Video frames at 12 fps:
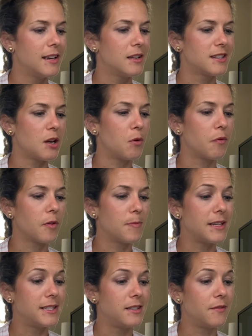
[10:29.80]
So from
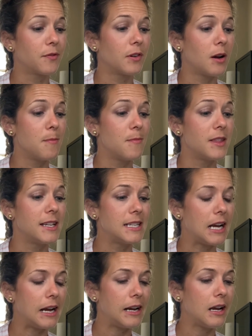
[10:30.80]
the from the
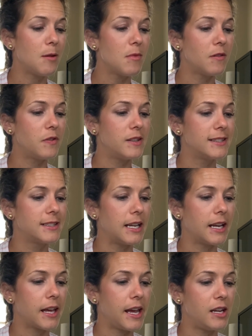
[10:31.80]
time of his
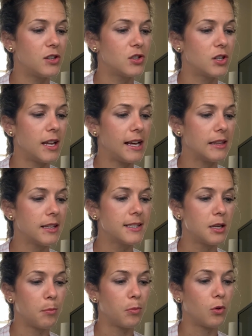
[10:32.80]
dedication at the
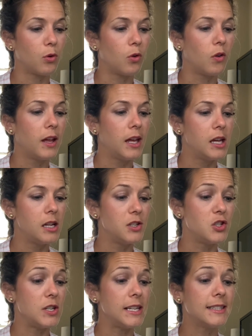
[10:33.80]
temple,
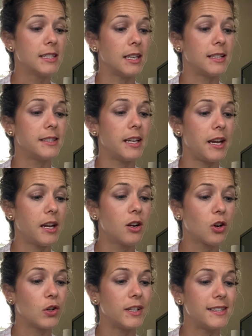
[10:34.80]
Jesus
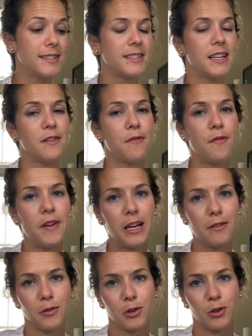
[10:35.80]
increased in
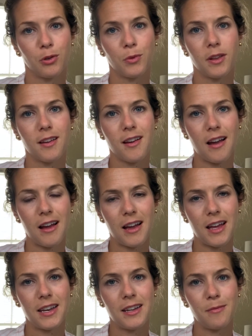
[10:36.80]
favor with
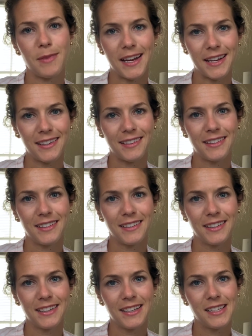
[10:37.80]
God and man.
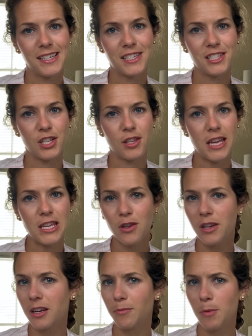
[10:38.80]
Do you think you
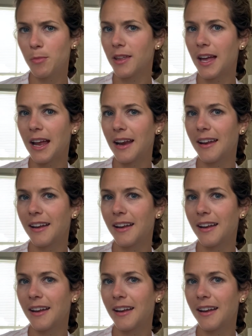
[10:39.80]
can remember that?